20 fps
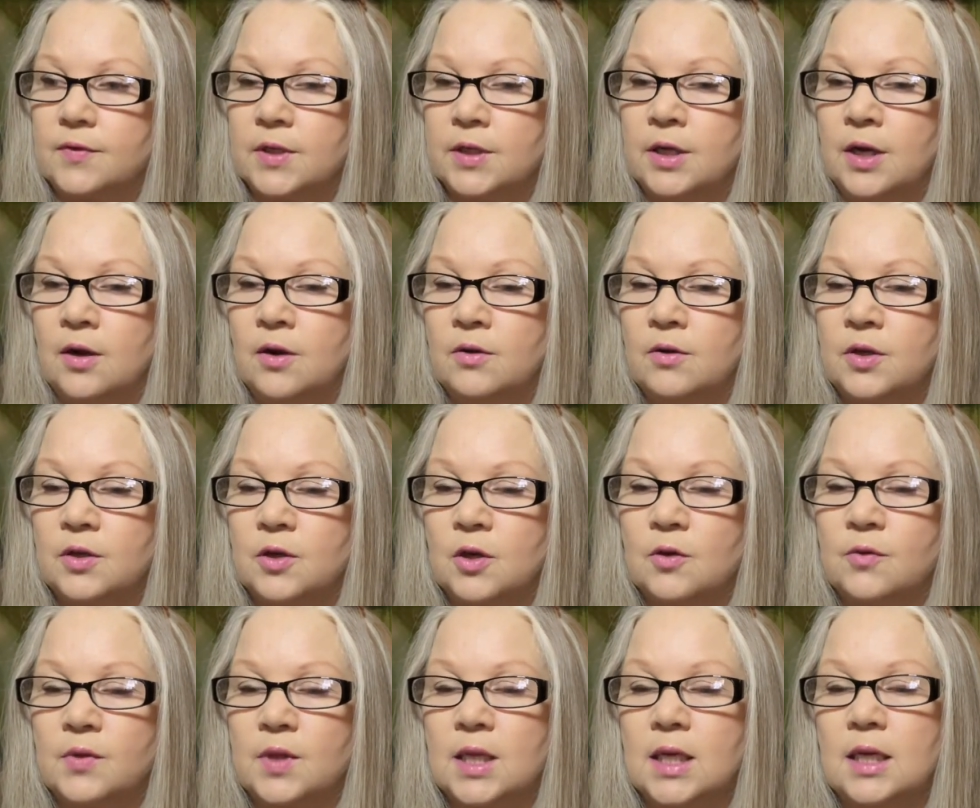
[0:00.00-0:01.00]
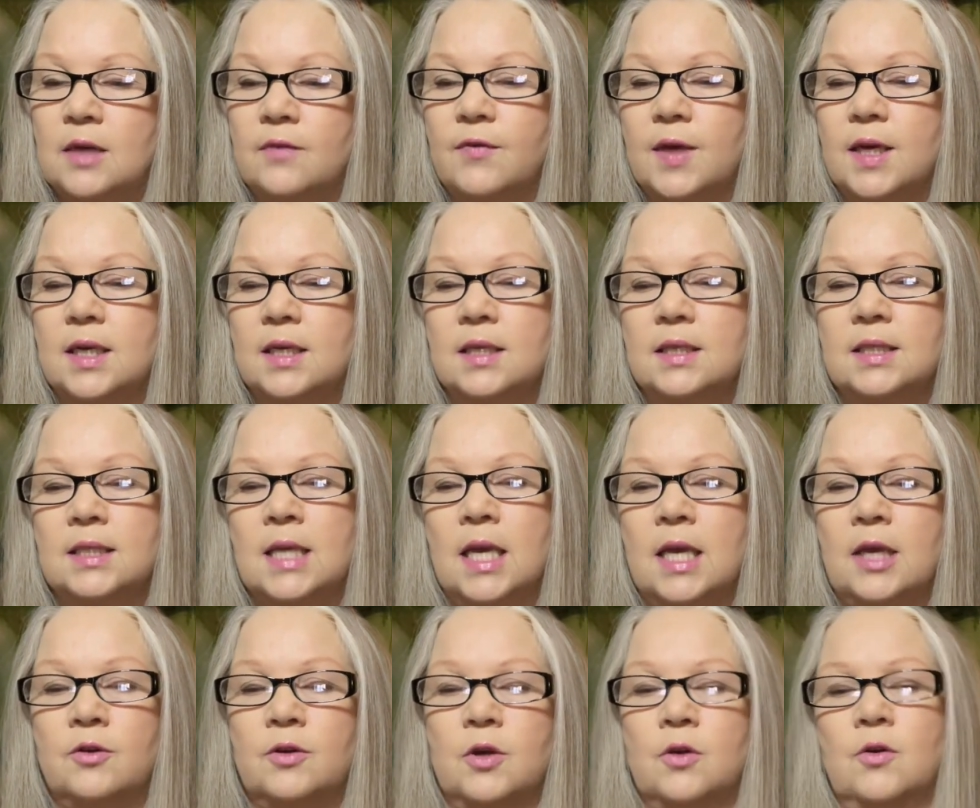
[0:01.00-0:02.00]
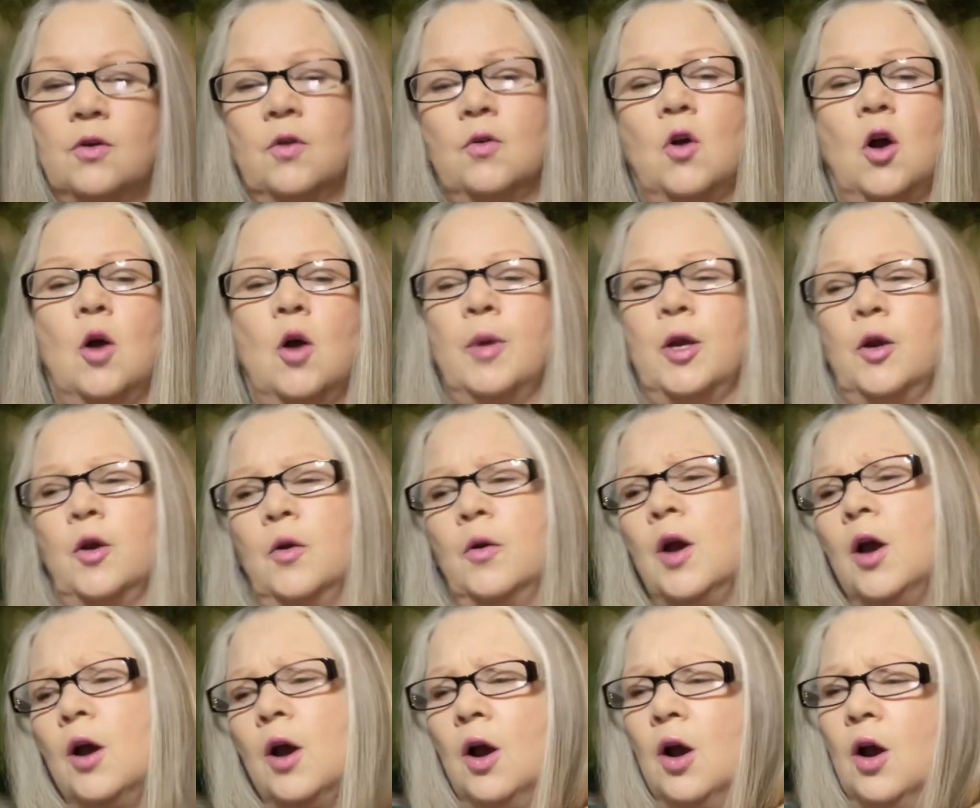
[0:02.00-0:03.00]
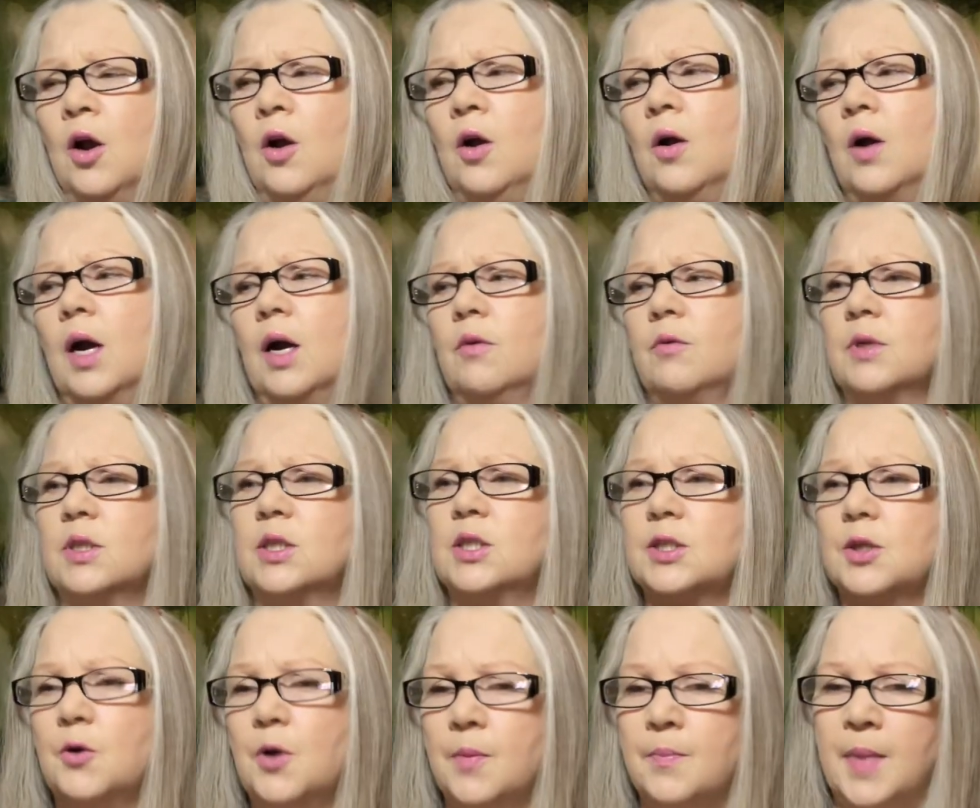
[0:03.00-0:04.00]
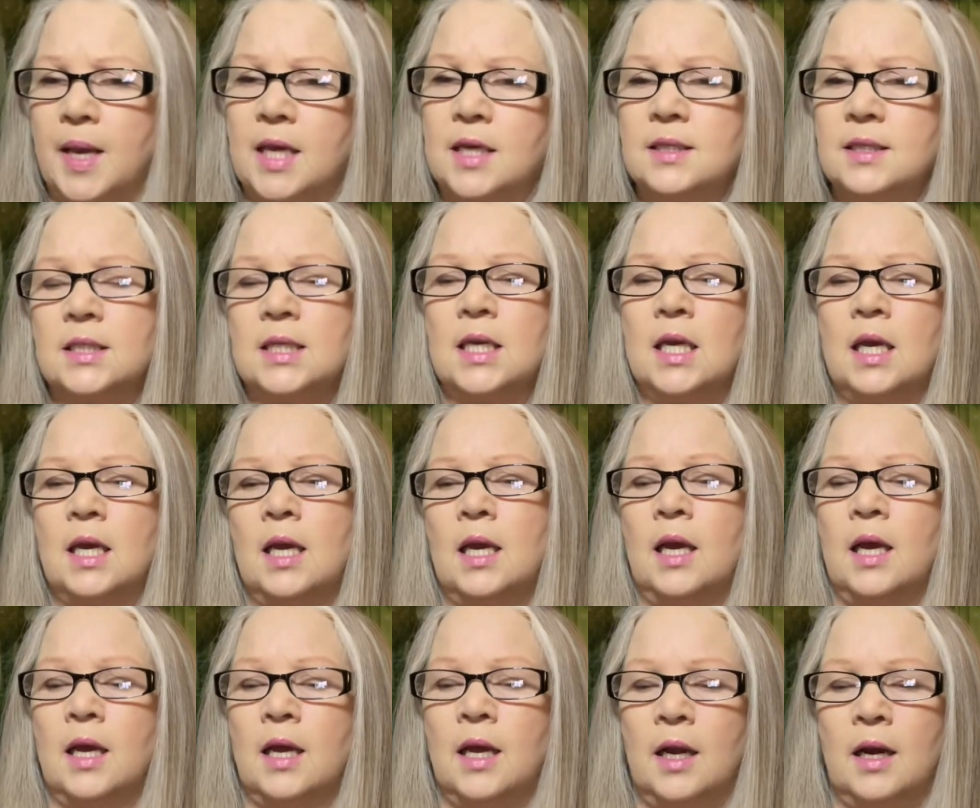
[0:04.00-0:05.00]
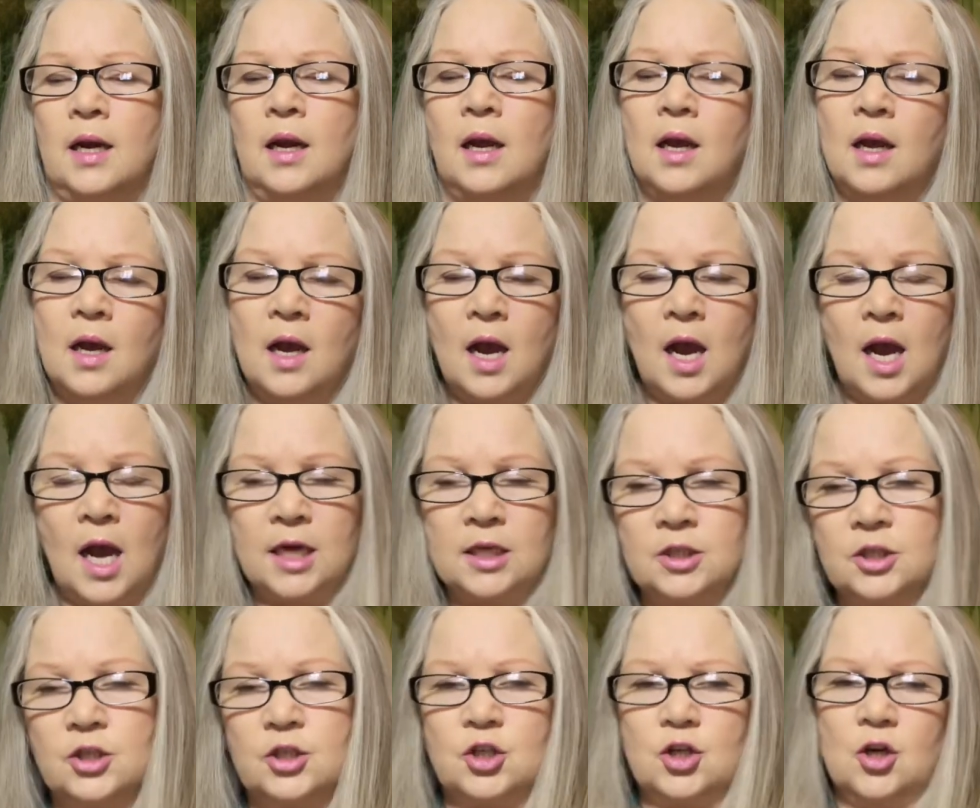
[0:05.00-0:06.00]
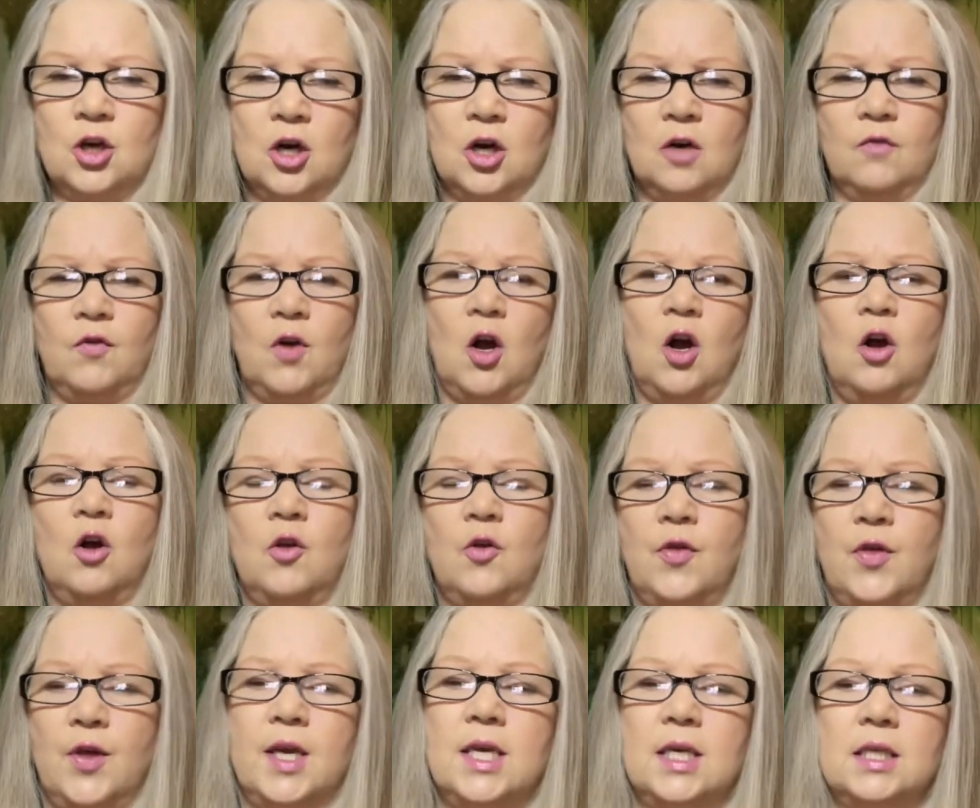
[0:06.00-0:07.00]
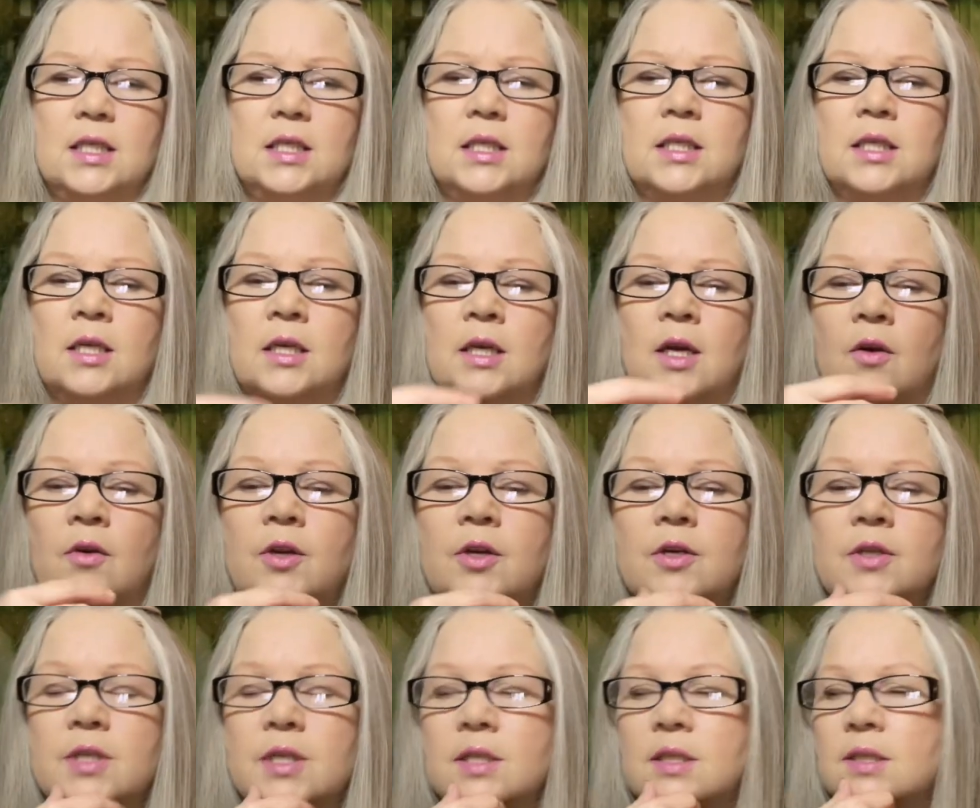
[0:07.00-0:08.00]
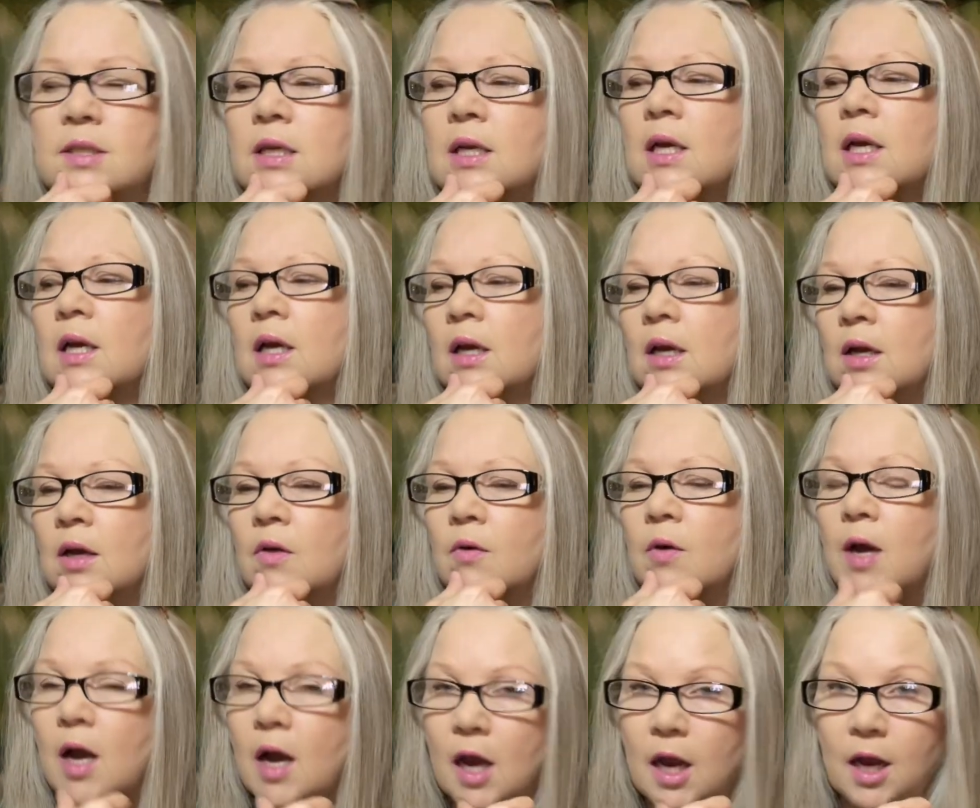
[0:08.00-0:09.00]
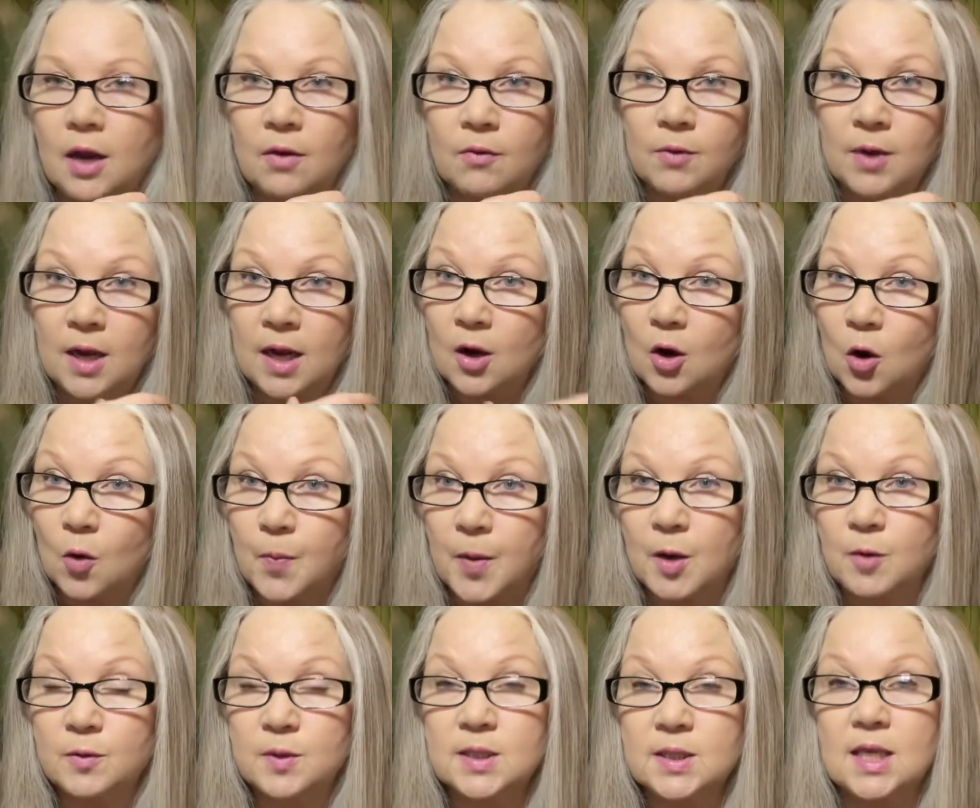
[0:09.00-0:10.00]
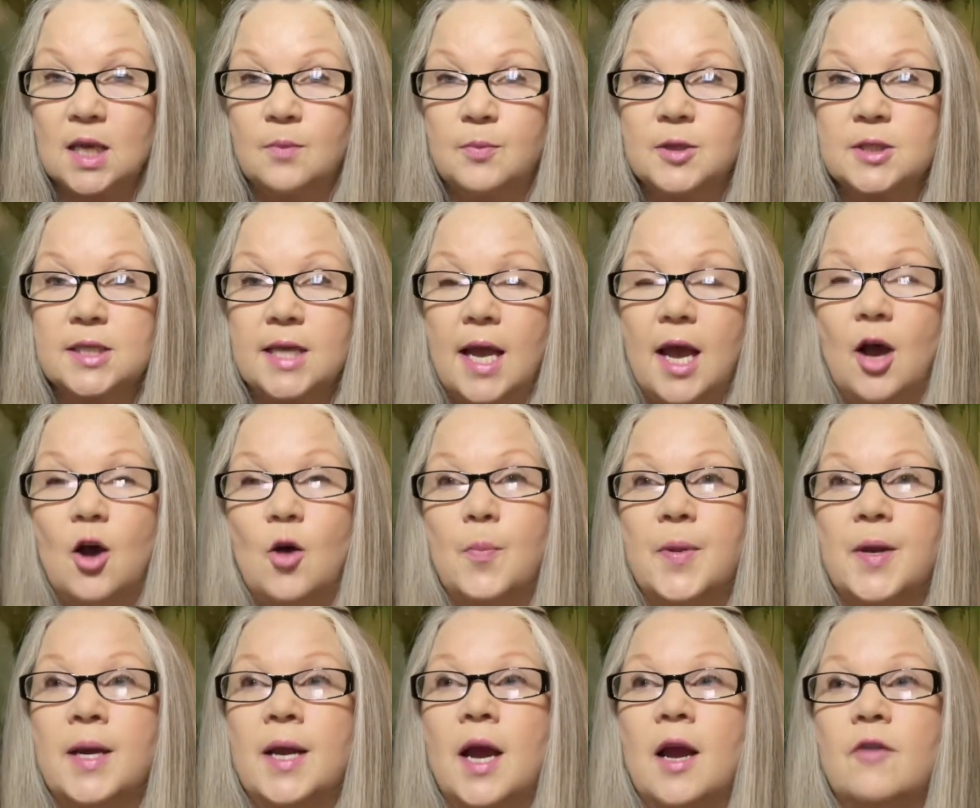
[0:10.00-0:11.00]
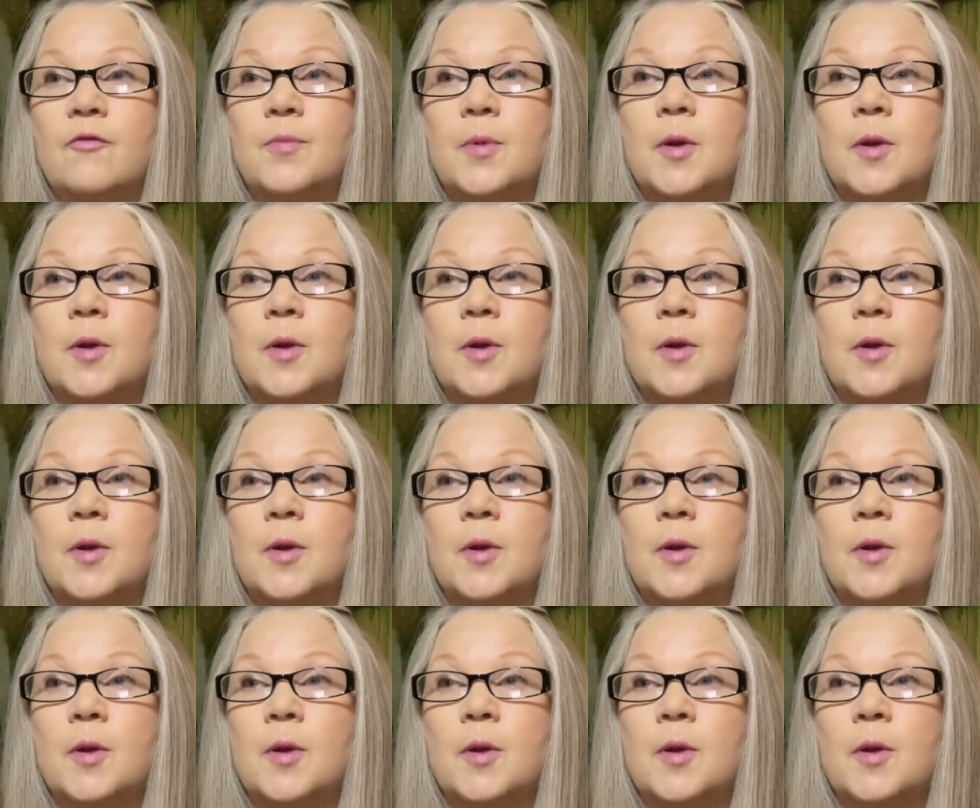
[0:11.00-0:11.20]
You know, you don't think of it as like, you don't go home and go, oh, I was so amazing and I deserve all this. You know, you're just, I hope I was able to help enough.